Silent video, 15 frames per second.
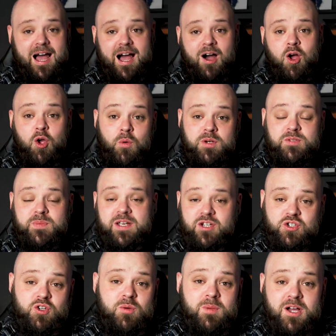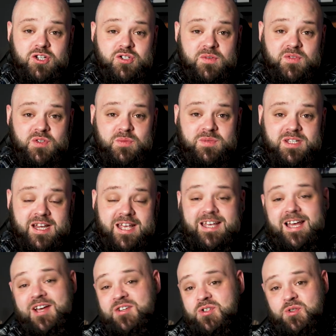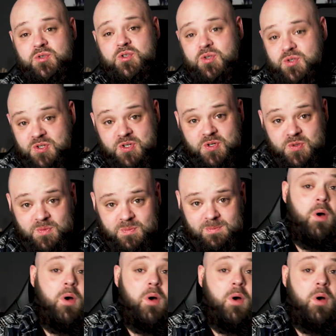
I always make sure my stuff's up to date, and you should too.